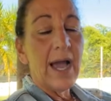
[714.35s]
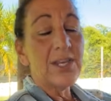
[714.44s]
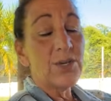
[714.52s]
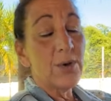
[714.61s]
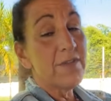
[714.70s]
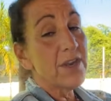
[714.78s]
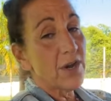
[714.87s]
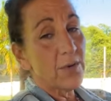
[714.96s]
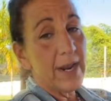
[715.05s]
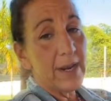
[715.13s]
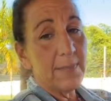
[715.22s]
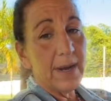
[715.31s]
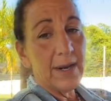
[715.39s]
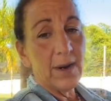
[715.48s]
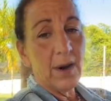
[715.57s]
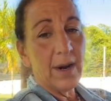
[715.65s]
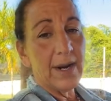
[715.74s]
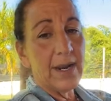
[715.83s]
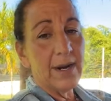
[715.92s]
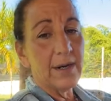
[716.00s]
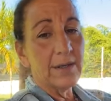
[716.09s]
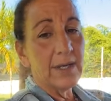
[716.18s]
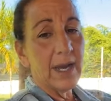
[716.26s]
I do have the donate button on
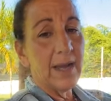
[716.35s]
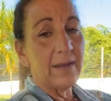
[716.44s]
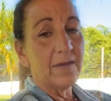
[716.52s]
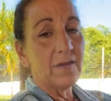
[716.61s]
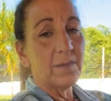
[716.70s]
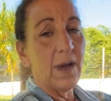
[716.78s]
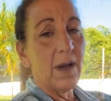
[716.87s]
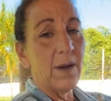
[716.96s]
here, guys.